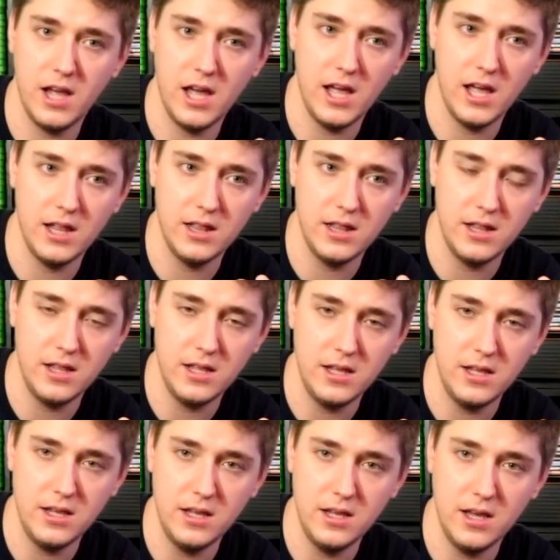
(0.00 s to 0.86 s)
and
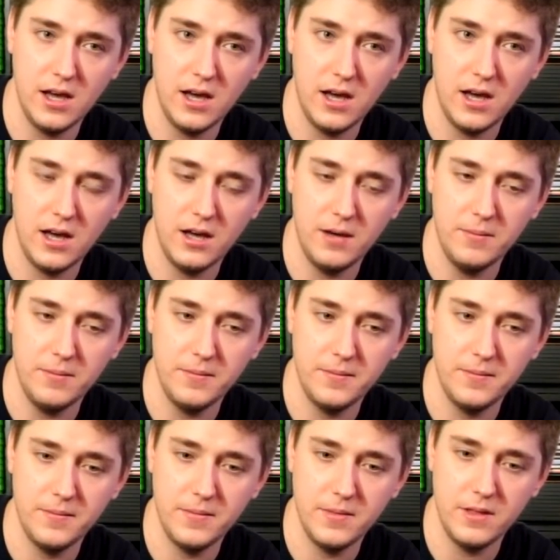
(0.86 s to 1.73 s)
the
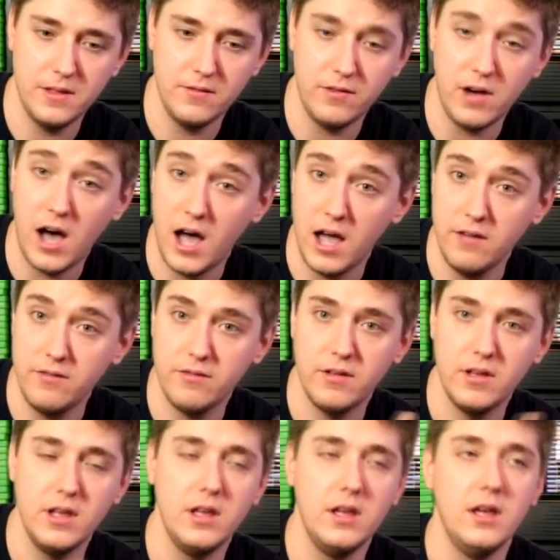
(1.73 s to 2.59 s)

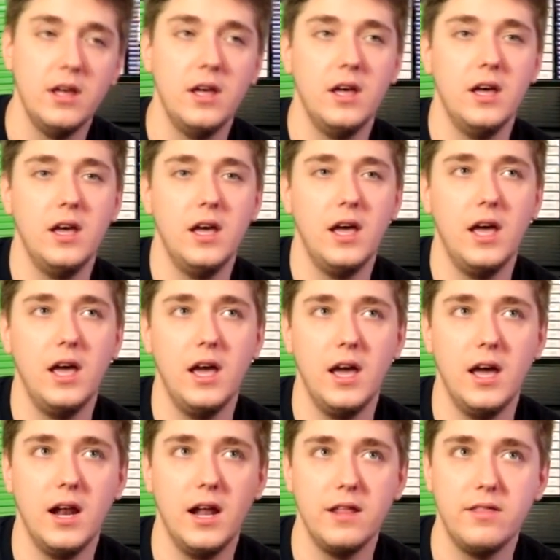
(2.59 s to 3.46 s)
Vive,
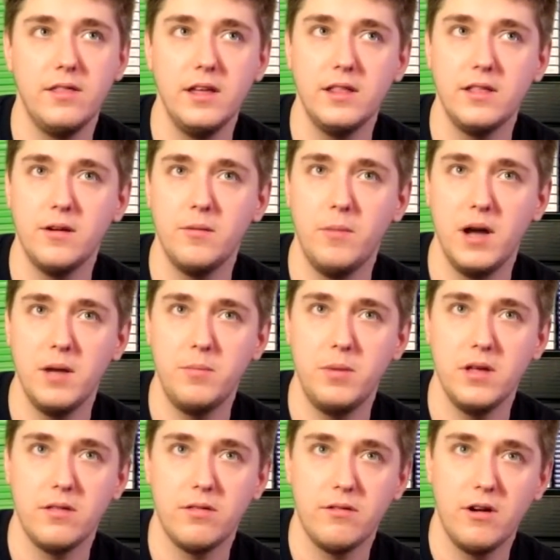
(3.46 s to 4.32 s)
and I think there might
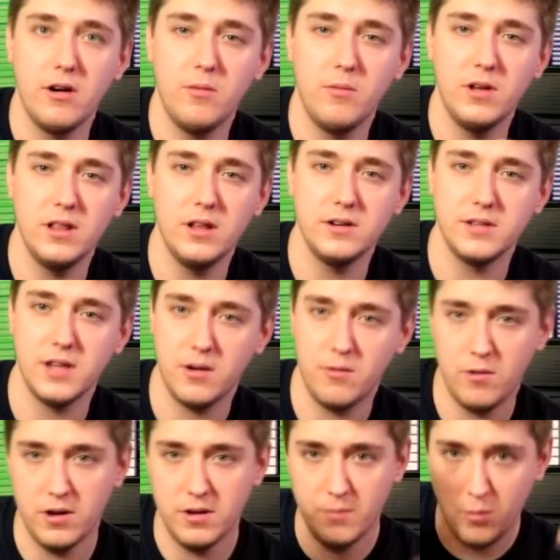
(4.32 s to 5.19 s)
be a third one. There's
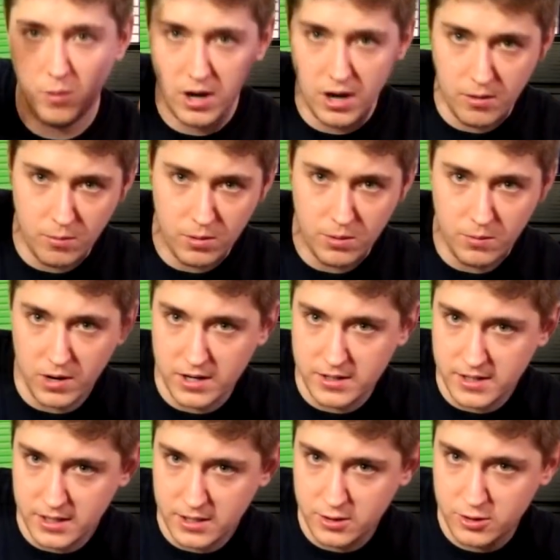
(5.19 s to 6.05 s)
like one weird one where
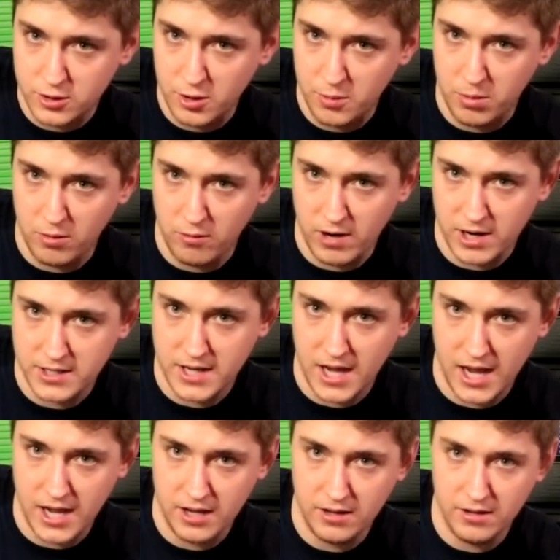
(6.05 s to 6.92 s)
it's like super
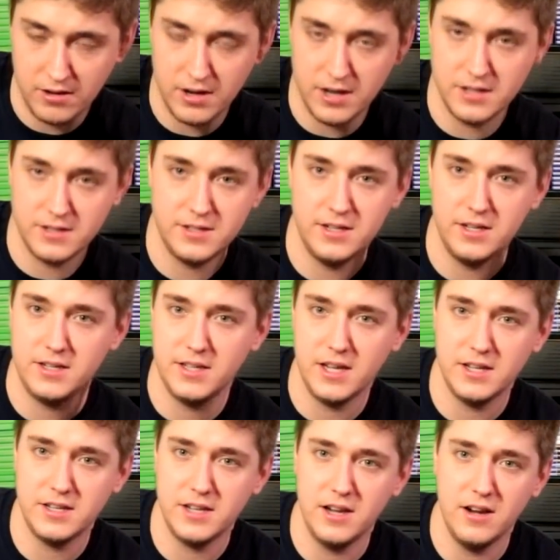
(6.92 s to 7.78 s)
rectangular and it
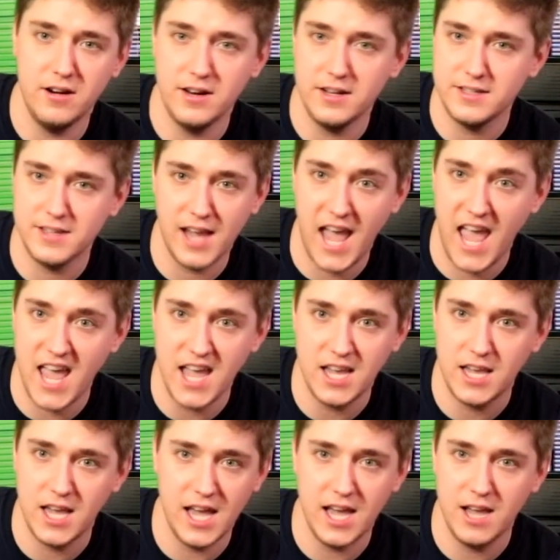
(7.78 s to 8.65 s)
sticks out to here and it's like
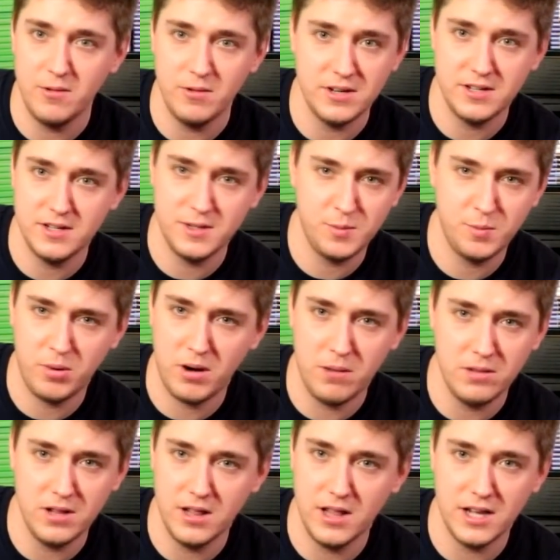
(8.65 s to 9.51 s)
8K, which it's
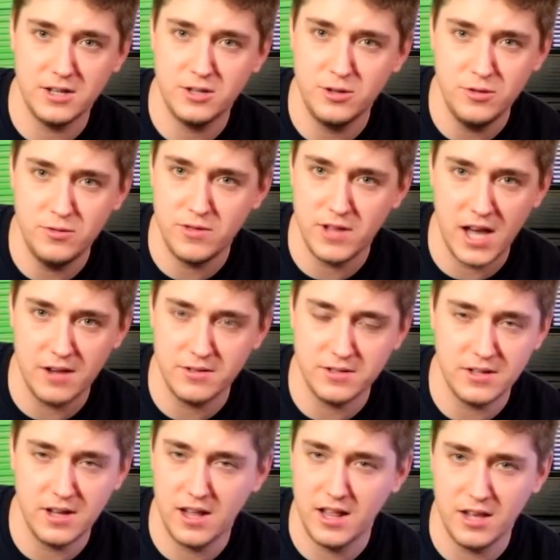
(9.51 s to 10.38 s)
probably like
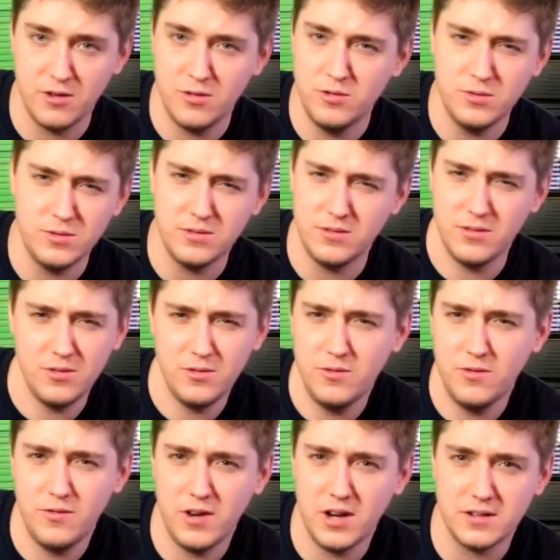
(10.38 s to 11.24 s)
$2,000. Like who
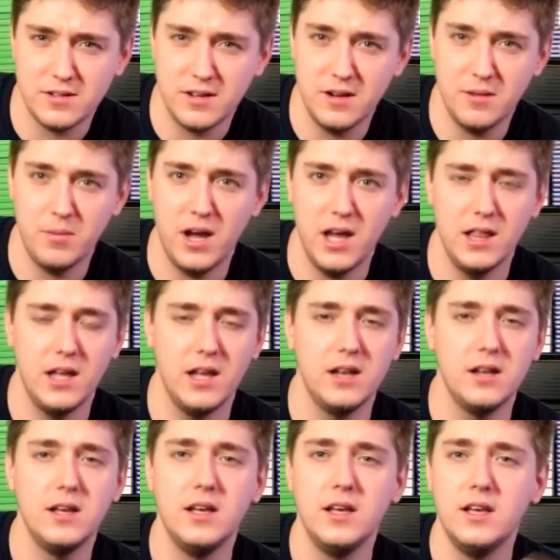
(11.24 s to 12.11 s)
the fuck's gonna buy
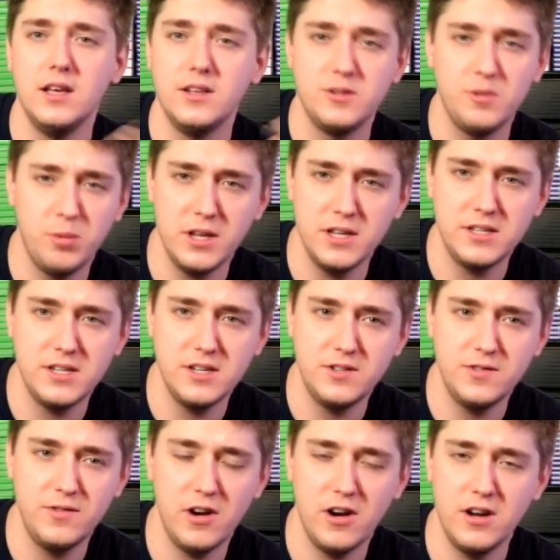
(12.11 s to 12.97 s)
that? So
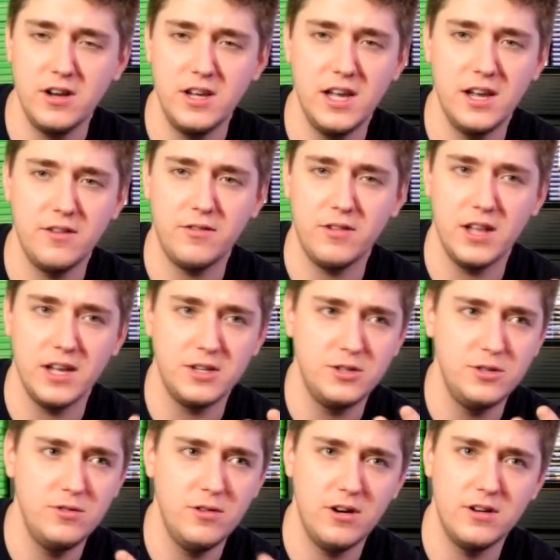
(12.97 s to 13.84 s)
PlayStation VR, you can get it for like
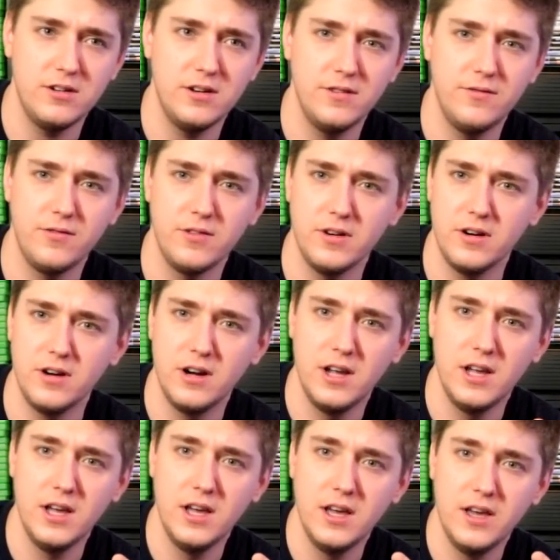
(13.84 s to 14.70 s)
$200 for
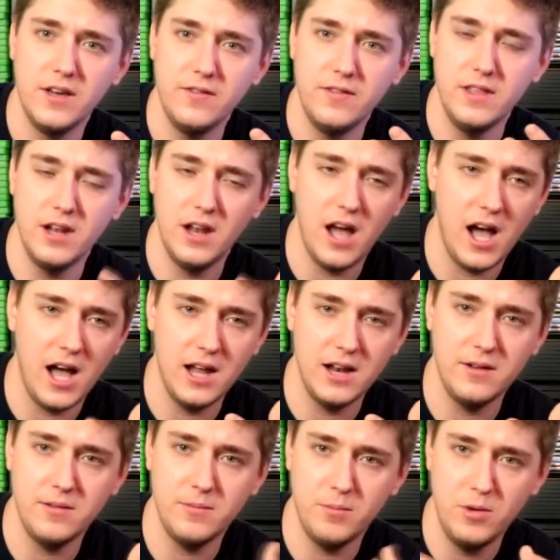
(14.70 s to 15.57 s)
the
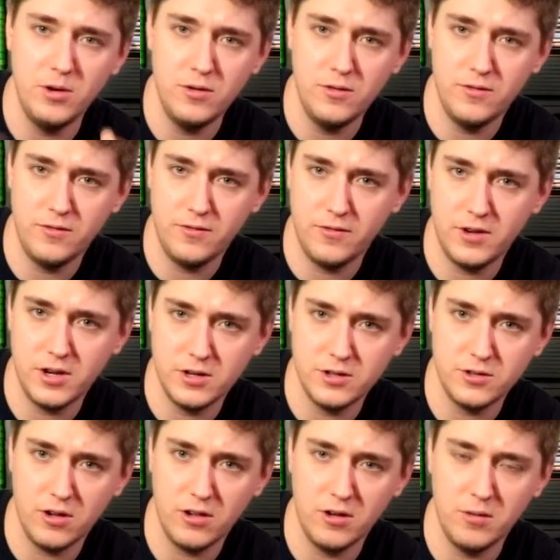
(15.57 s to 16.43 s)
non-move
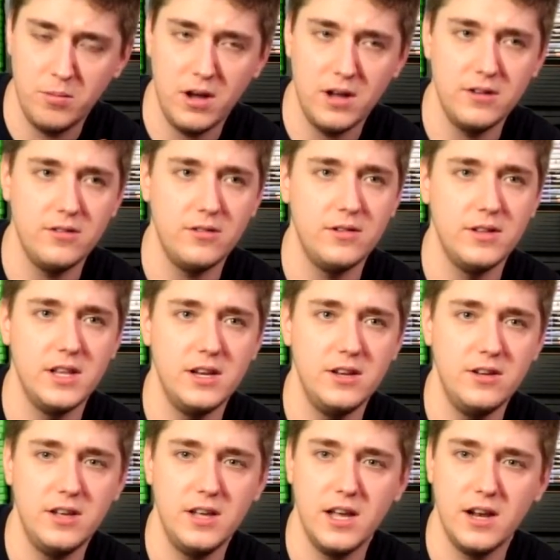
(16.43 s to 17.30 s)
controller bundle, and
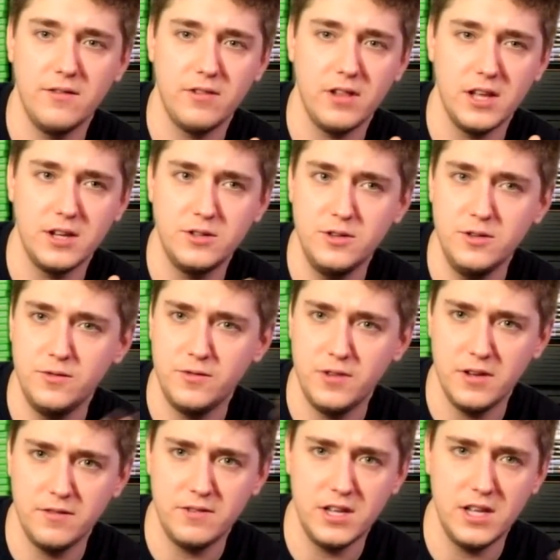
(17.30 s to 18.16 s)
then you can get it for like
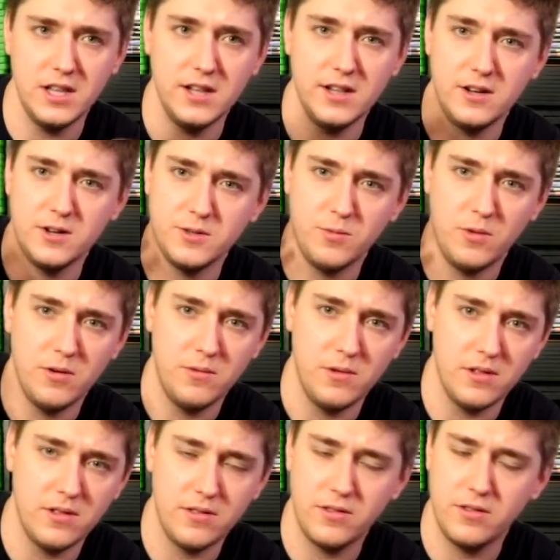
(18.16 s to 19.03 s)
$250, and then there's one
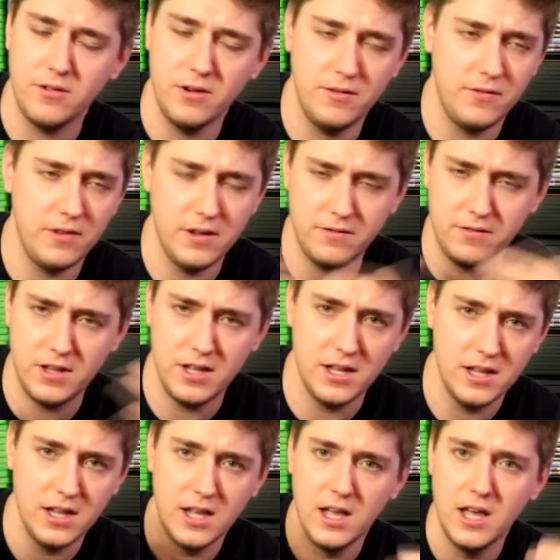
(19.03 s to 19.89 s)
with
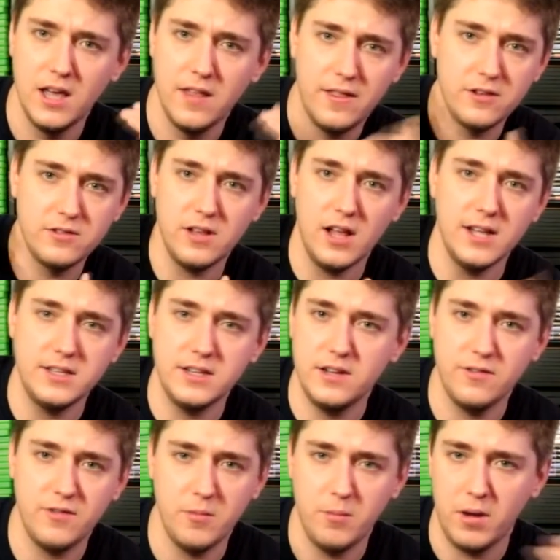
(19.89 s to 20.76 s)
$350, and there's lots
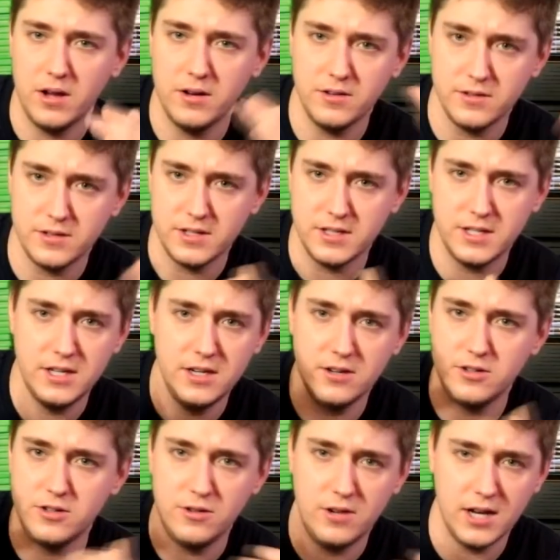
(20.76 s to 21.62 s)
of different bundles and
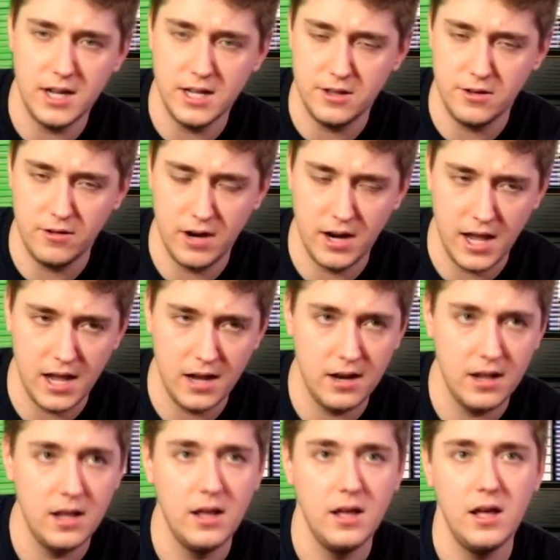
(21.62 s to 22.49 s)
tiers you can enter in
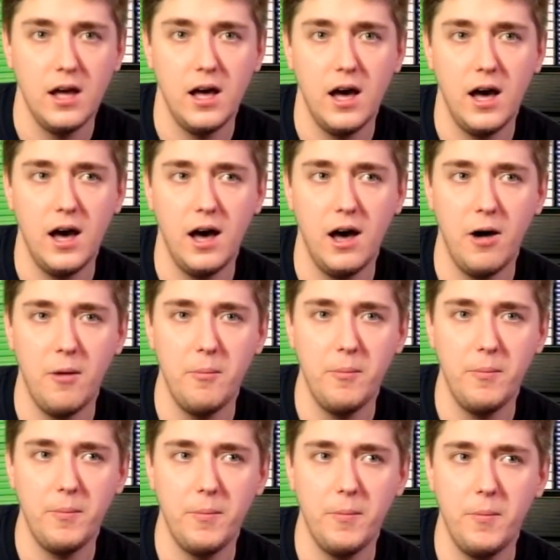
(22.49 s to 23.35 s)
at.
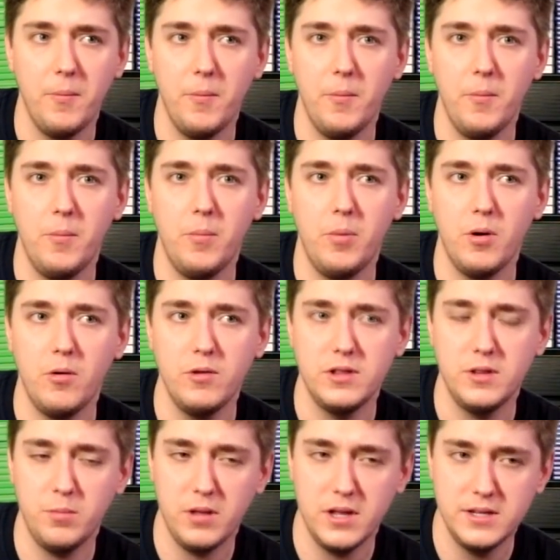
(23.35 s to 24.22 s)
But
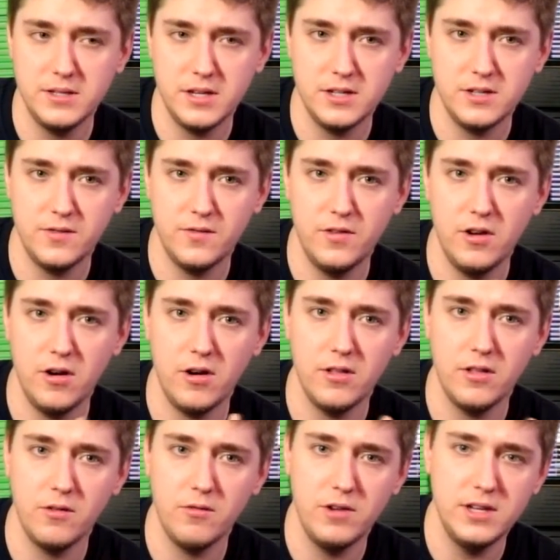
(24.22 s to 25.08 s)
with the PlayStation
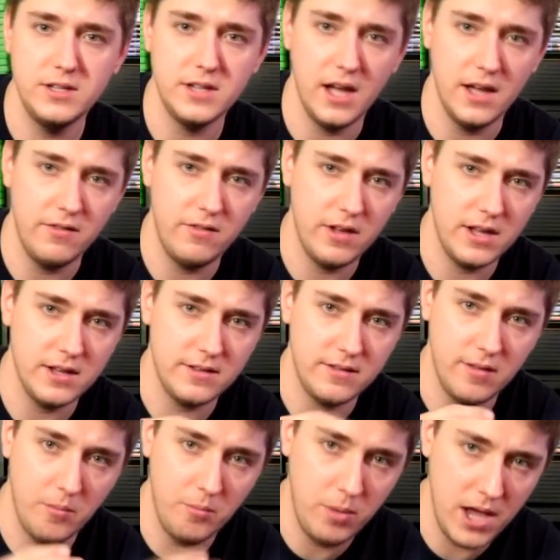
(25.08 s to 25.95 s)
VR, the reason I think
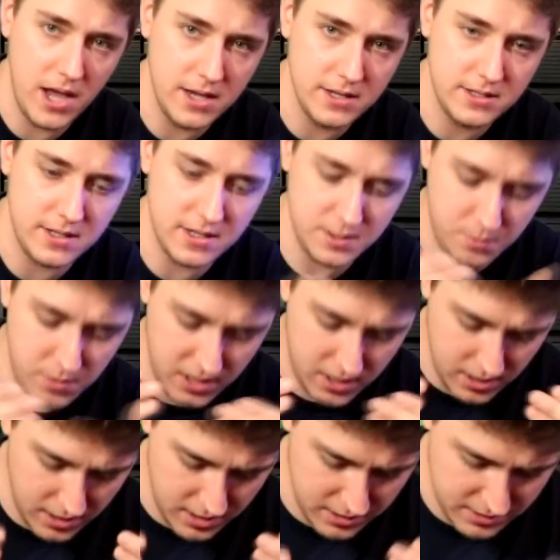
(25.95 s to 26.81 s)
it's the best is
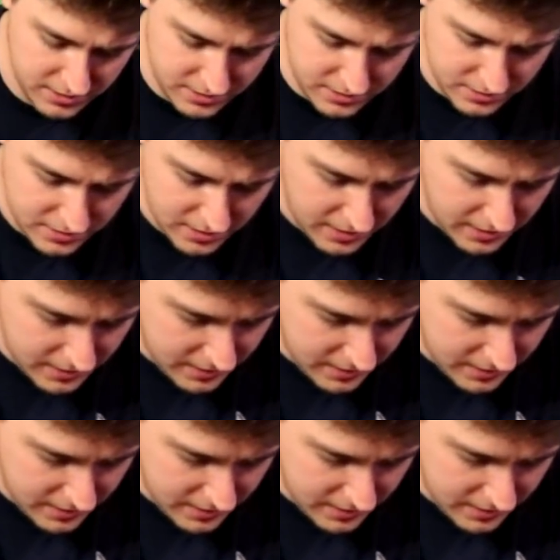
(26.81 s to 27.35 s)
because,